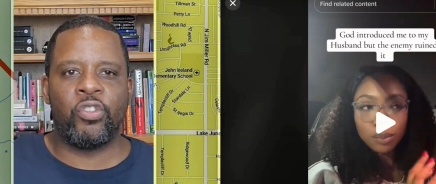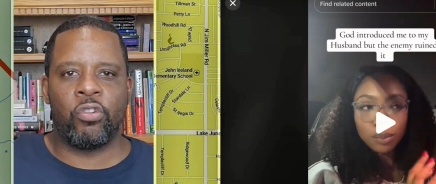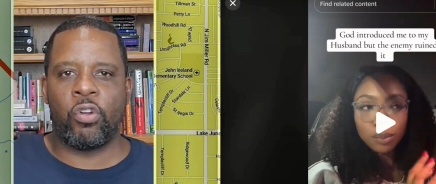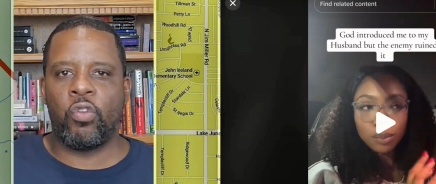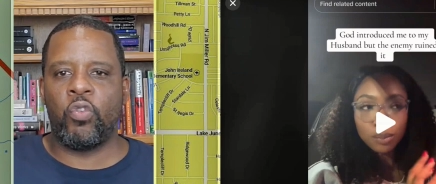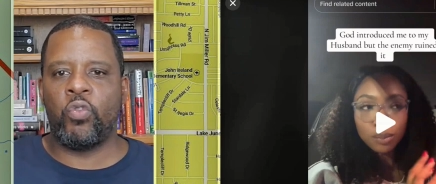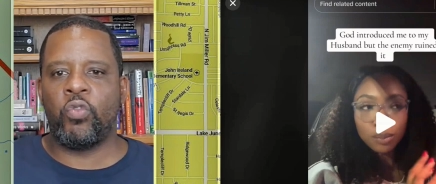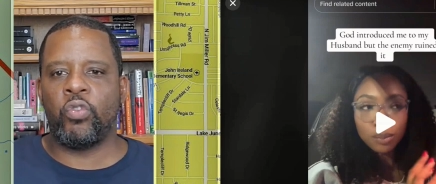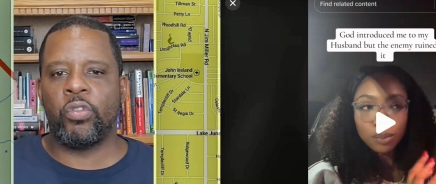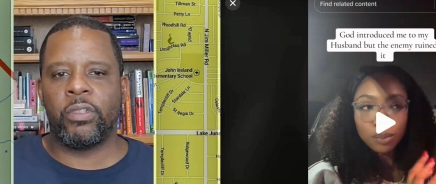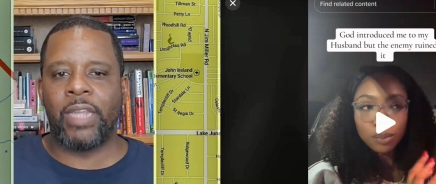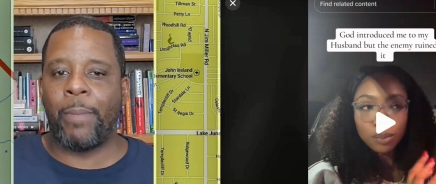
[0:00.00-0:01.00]
Speaker 1: because you don't know
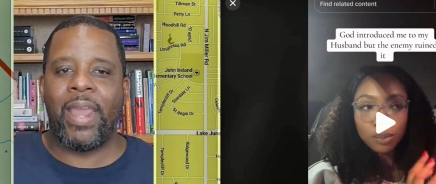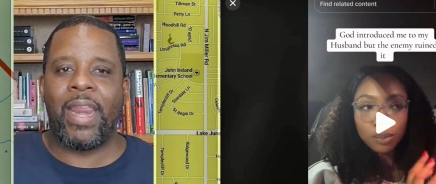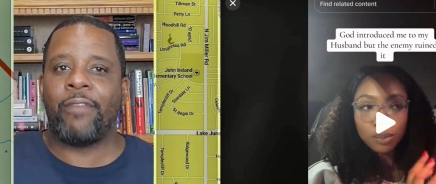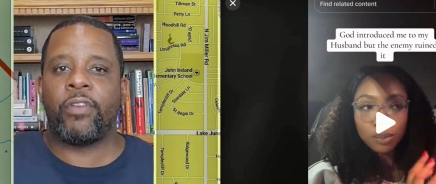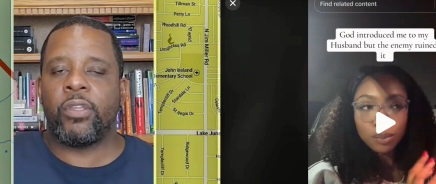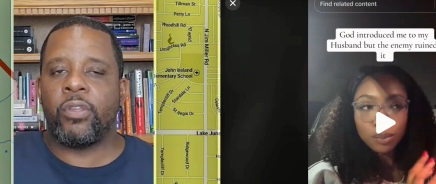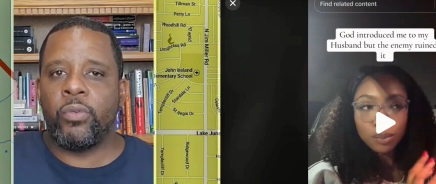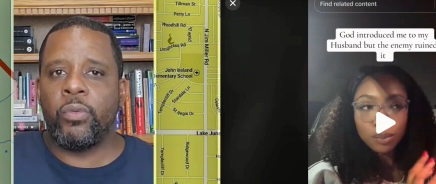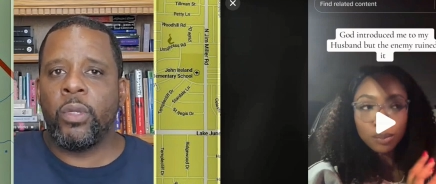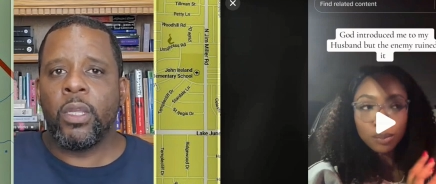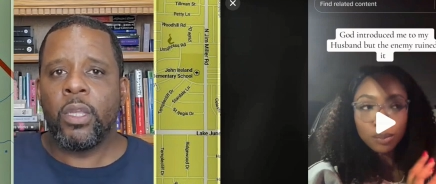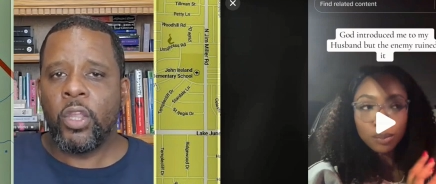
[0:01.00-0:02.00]
who that man ain't for
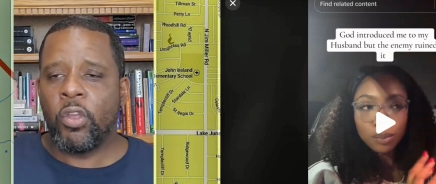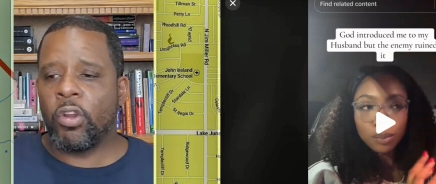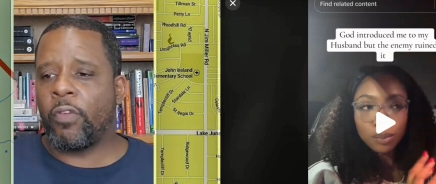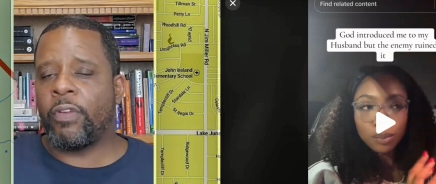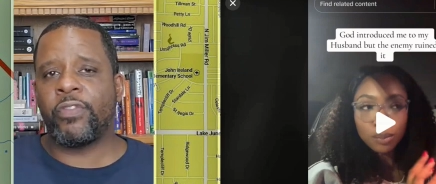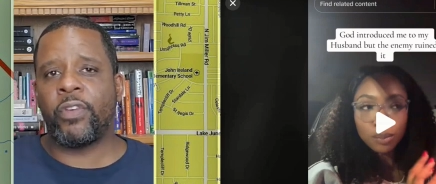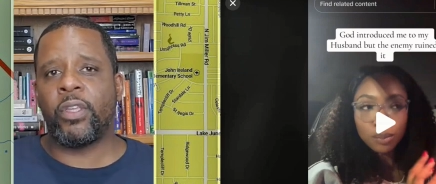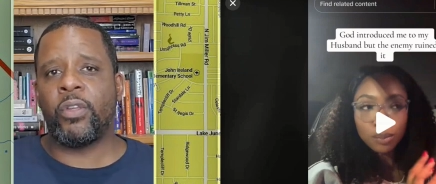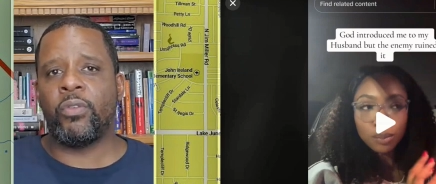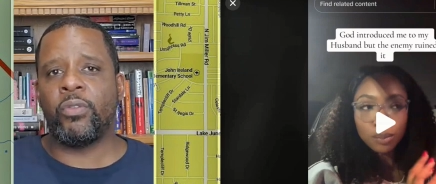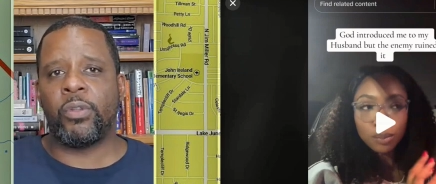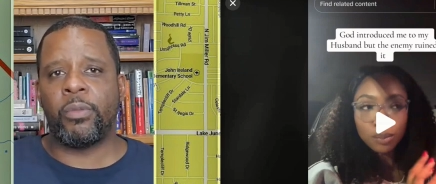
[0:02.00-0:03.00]
you. You know, he's for
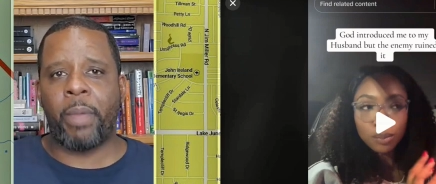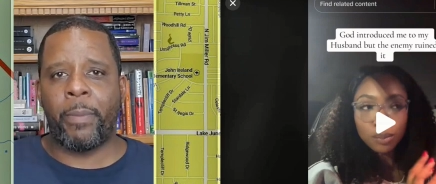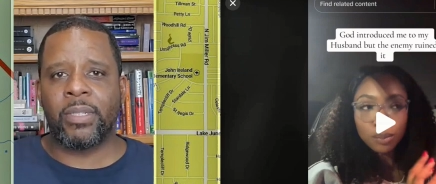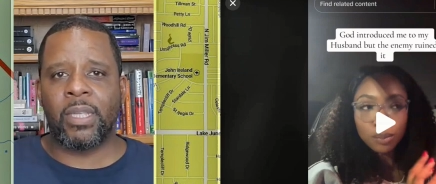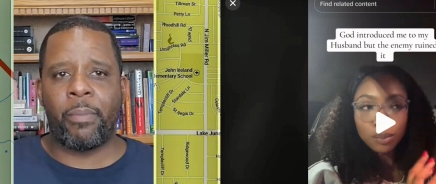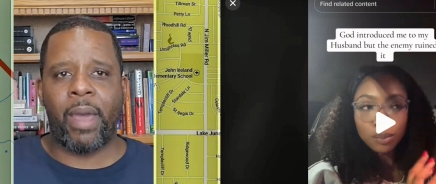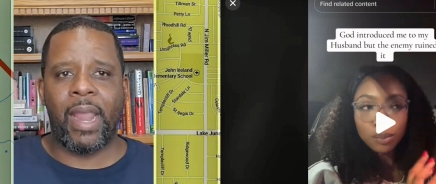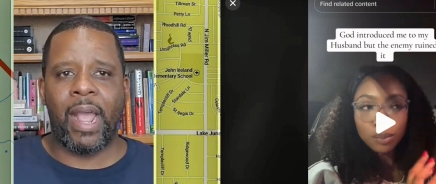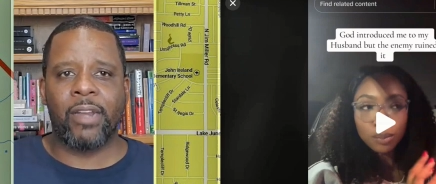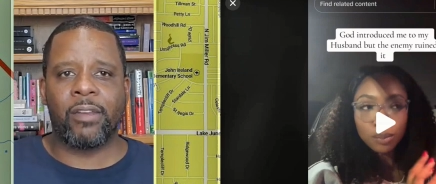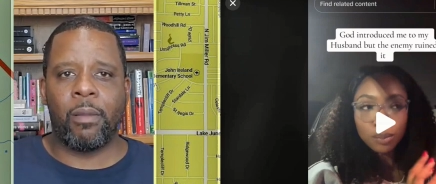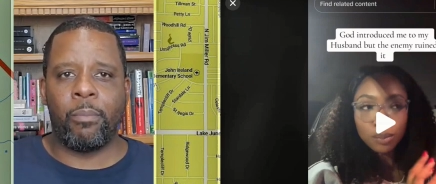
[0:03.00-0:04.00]
you. It might be somebody
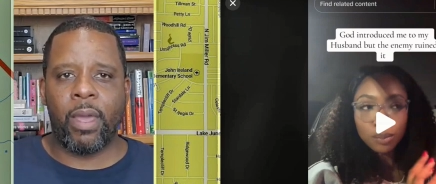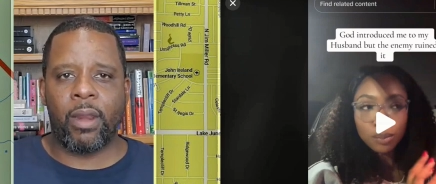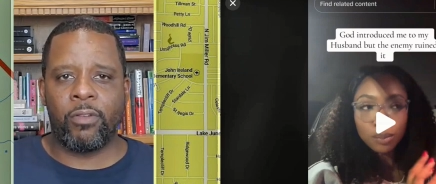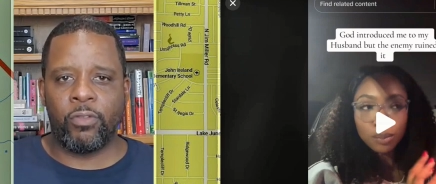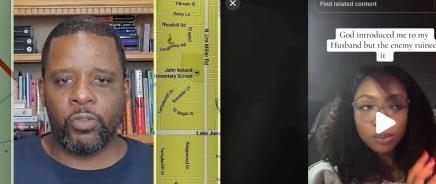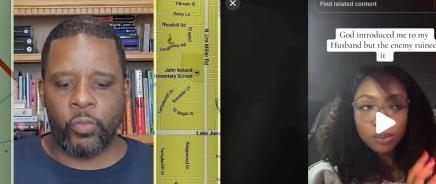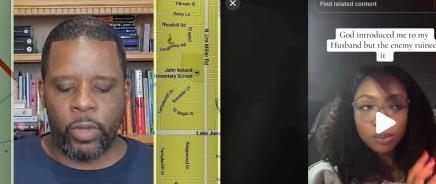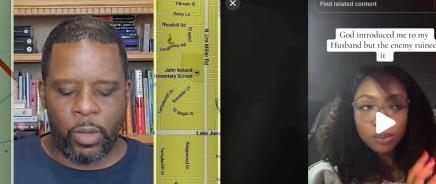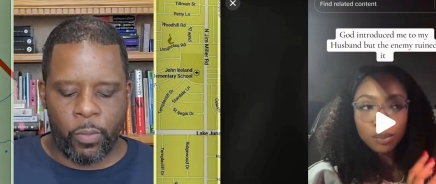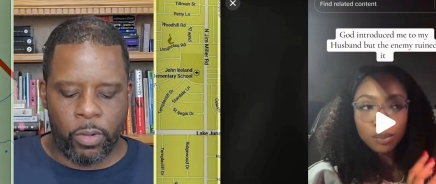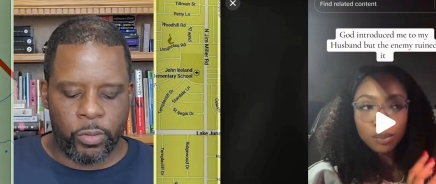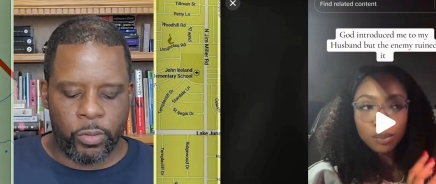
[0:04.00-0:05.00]
out there better who's
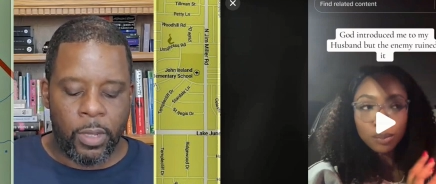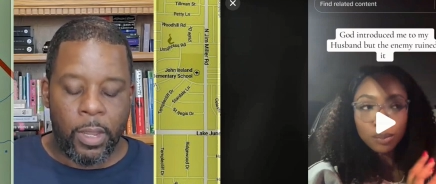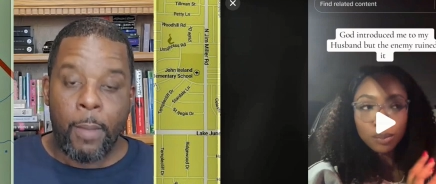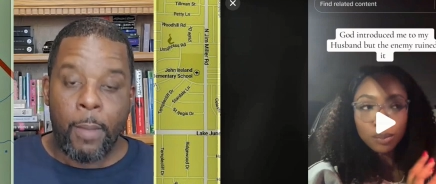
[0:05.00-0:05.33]
really wants you.